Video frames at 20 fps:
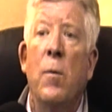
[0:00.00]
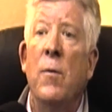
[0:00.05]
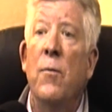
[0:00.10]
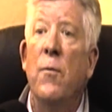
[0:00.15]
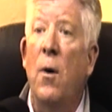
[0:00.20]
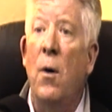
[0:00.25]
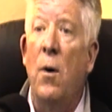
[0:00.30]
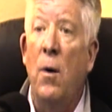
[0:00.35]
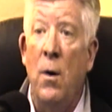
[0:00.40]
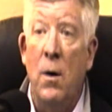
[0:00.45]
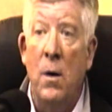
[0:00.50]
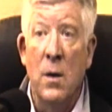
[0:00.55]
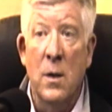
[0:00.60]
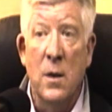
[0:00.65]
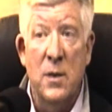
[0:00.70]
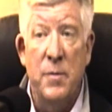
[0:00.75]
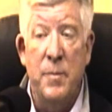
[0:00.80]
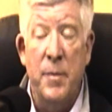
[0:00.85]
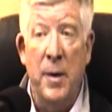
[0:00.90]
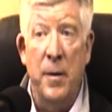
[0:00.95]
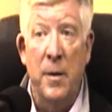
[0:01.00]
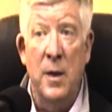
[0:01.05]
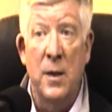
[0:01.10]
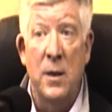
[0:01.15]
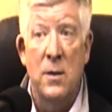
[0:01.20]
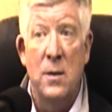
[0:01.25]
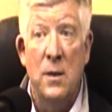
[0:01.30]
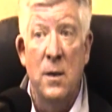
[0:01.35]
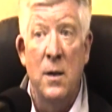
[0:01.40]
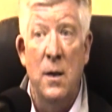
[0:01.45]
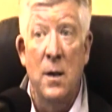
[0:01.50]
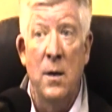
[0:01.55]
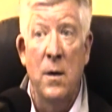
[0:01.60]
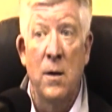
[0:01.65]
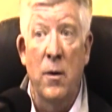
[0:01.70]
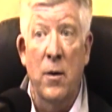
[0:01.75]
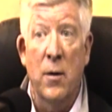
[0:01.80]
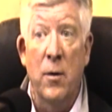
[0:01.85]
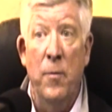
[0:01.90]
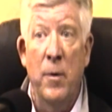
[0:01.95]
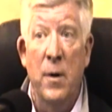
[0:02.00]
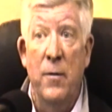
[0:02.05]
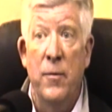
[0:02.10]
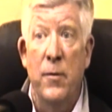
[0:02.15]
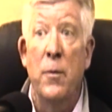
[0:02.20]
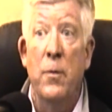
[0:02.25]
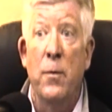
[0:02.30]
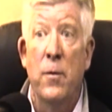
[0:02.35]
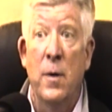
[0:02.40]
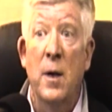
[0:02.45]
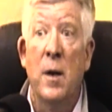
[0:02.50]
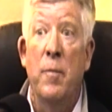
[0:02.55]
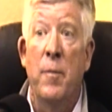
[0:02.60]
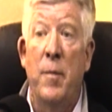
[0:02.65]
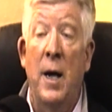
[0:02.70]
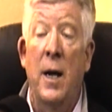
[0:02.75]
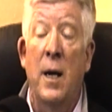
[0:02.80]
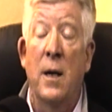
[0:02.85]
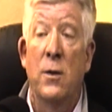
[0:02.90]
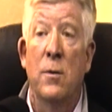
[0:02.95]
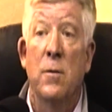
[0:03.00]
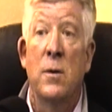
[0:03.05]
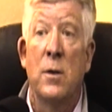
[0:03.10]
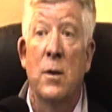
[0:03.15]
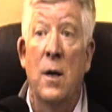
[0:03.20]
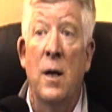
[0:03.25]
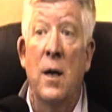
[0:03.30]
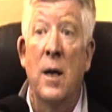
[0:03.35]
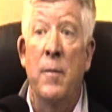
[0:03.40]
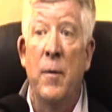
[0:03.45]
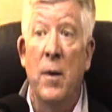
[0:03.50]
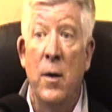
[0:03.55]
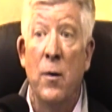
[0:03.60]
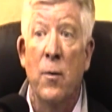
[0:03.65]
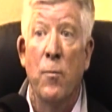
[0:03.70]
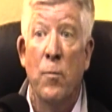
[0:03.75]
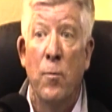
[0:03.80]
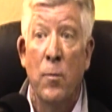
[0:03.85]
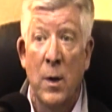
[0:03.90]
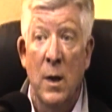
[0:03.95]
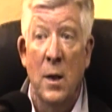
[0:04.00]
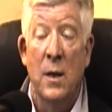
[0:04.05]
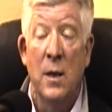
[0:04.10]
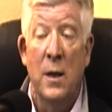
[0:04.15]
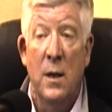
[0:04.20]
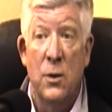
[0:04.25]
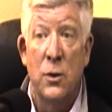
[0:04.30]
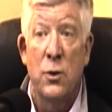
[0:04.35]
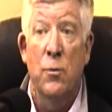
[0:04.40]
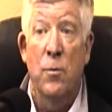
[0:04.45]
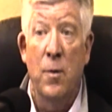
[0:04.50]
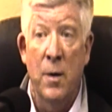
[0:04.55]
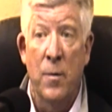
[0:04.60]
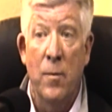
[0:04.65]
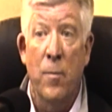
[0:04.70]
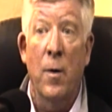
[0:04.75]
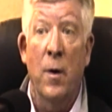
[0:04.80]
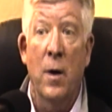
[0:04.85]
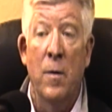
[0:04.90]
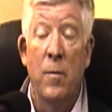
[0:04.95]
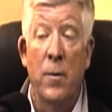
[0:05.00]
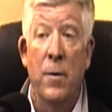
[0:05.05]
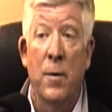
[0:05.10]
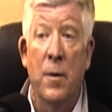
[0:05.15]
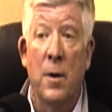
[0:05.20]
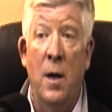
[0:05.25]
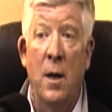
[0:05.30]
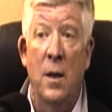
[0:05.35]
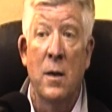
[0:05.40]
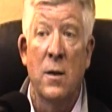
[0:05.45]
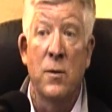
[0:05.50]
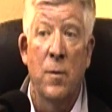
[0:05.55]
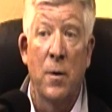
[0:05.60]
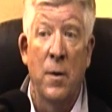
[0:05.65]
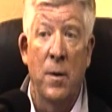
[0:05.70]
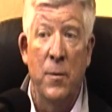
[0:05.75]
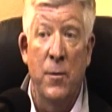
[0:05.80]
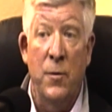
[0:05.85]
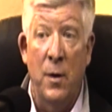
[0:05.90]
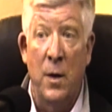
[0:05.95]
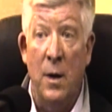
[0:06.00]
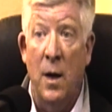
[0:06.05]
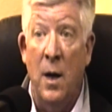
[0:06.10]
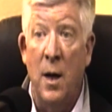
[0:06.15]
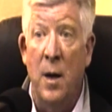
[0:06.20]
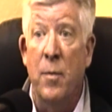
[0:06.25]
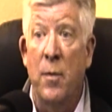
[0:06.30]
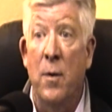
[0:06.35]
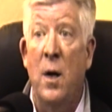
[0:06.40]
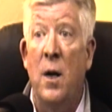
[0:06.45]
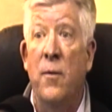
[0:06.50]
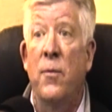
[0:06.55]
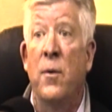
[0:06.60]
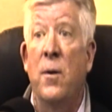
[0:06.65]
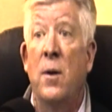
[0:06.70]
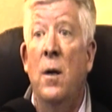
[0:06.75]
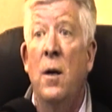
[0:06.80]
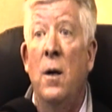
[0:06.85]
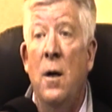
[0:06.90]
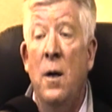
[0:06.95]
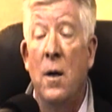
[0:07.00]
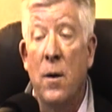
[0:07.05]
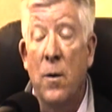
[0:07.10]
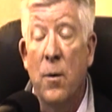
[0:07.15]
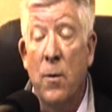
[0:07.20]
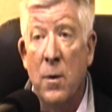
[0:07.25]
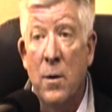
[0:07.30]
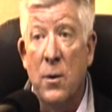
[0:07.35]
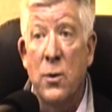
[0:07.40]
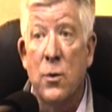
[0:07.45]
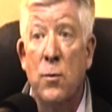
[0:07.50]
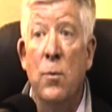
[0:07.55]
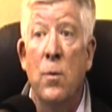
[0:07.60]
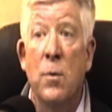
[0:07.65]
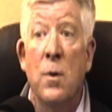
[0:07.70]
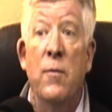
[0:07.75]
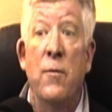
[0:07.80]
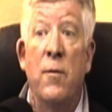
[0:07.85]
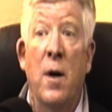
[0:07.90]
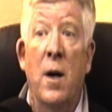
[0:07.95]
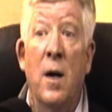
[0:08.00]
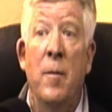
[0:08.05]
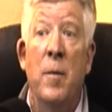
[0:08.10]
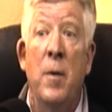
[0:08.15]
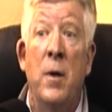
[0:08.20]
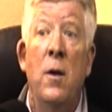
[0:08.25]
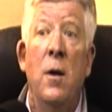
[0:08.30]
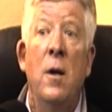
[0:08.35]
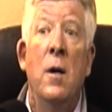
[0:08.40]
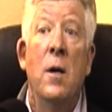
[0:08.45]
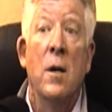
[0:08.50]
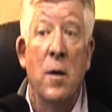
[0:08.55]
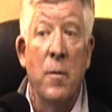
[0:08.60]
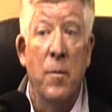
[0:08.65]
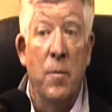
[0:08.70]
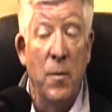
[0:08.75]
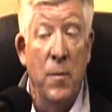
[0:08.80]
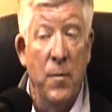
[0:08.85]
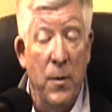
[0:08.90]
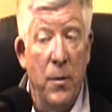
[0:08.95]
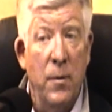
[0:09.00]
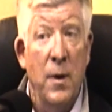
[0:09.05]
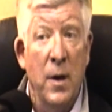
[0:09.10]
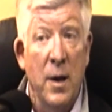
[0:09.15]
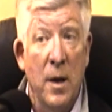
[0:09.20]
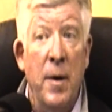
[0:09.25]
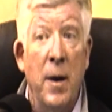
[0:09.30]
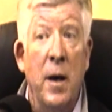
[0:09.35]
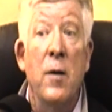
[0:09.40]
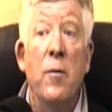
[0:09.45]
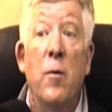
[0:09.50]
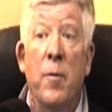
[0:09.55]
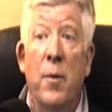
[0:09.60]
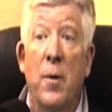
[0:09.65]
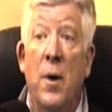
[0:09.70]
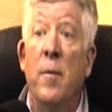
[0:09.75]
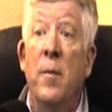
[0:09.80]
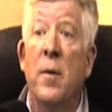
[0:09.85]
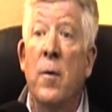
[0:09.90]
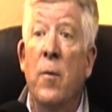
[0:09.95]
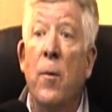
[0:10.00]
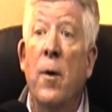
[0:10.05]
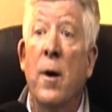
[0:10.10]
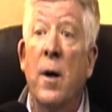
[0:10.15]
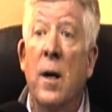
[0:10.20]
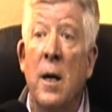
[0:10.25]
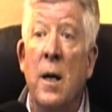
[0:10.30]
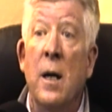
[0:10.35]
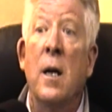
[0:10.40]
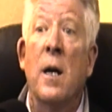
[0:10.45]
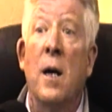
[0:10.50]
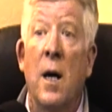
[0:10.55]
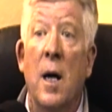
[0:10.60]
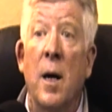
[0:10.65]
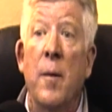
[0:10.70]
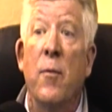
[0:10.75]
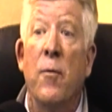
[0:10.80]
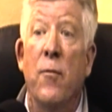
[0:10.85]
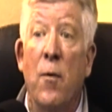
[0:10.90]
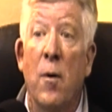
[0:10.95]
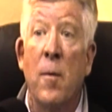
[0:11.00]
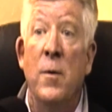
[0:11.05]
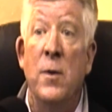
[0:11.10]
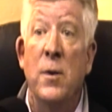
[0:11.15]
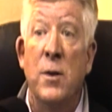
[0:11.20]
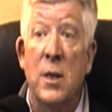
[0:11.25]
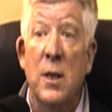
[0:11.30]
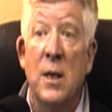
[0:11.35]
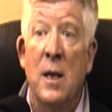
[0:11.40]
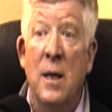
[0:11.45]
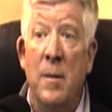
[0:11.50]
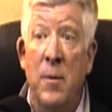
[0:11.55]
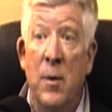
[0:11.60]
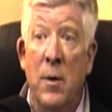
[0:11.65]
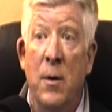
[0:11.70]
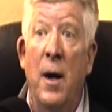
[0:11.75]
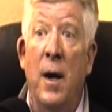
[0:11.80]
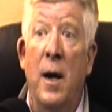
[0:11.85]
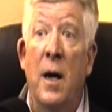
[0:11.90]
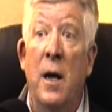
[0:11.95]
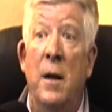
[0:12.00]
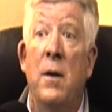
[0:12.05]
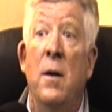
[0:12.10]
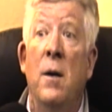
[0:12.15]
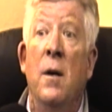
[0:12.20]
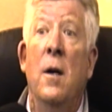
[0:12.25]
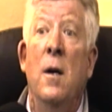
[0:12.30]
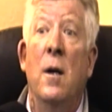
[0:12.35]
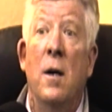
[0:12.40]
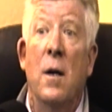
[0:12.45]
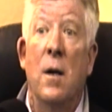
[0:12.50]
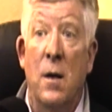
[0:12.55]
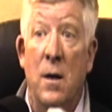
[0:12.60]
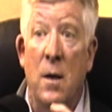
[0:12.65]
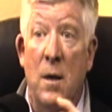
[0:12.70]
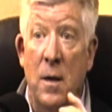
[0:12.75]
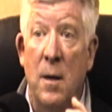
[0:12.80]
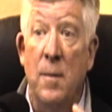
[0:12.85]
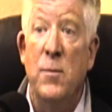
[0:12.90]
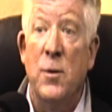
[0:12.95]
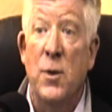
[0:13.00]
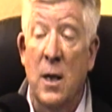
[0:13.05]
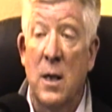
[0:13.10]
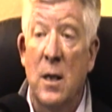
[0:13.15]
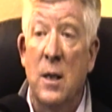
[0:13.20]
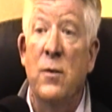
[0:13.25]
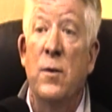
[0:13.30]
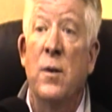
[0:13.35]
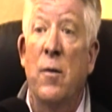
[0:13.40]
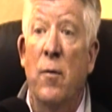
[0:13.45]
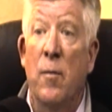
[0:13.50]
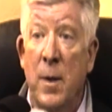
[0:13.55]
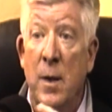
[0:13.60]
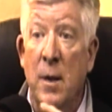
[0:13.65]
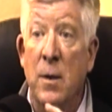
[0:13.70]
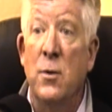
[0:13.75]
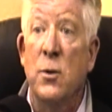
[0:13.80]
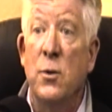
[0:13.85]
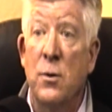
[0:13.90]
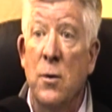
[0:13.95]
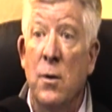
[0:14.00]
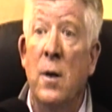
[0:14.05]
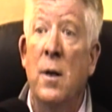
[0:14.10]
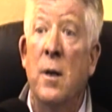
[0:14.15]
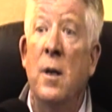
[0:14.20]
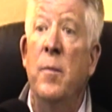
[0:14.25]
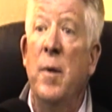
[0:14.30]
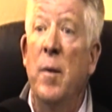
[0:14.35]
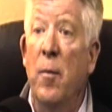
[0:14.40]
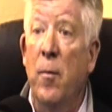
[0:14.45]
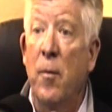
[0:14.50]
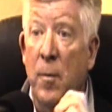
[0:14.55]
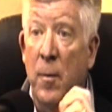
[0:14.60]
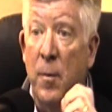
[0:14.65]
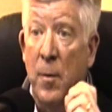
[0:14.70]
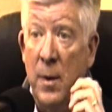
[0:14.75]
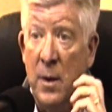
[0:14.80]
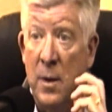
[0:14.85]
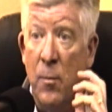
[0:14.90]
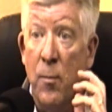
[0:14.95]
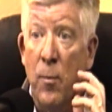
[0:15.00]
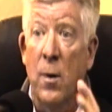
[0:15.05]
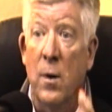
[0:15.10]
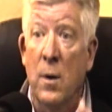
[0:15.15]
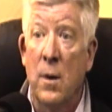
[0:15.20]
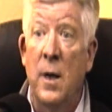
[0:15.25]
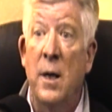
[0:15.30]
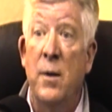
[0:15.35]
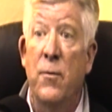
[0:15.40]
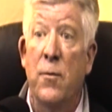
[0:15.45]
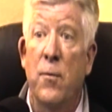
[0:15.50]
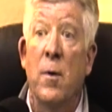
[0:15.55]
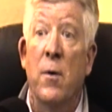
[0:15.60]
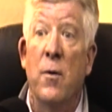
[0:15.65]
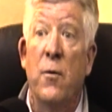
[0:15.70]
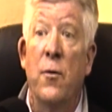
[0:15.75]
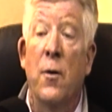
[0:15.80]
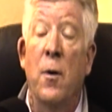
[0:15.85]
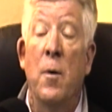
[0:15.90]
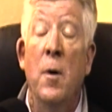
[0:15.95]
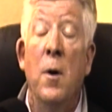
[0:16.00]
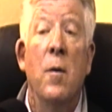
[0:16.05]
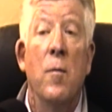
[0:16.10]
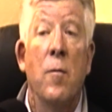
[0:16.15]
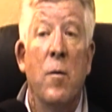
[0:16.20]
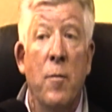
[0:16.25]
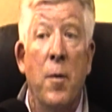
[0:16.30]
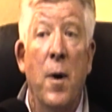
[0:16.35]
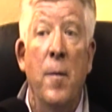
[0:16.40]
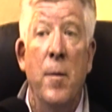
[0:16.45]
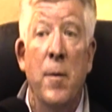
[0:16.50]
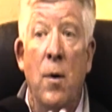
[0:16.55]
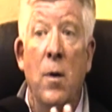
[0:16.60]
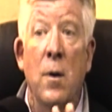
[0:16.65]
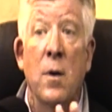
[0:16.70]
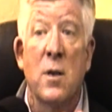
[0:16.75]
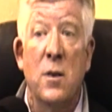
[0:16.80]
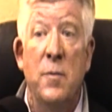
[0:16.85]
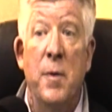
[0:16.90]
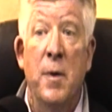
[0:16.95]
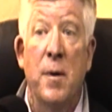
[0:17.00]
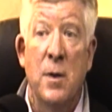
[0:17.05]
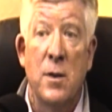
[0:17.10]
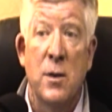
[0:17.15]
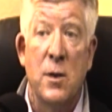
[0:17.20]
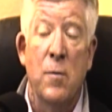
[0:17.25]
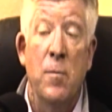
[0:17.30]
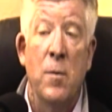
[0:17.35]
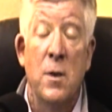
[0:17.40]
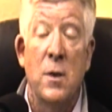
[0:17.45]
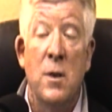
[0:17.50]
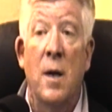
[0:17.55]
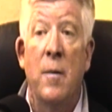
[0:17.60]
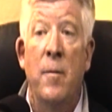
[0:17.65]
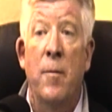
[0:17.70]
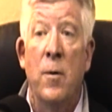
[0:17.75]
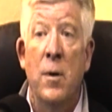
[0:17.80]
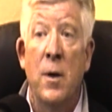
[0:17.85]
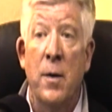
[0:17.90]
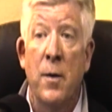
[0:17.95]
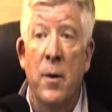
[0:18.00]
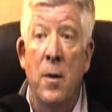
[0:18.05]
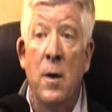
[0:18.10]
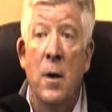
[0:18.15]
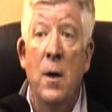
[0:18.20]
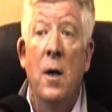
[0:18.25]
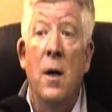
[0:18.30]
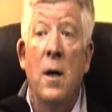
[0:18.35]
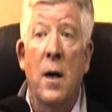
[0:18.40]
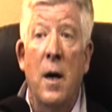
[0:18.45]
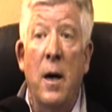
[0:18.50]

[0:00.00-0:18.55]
We've all experienced it in our career. If you think back to a time that you really enjoyed working with your colleagues, whether it was in a nonprofit or in a school environment, if you think about it, you were probably working in a high-performance team. You had objectives that everybody understood, and people were willing to work late for it. So we've probably all experienced it one time or another.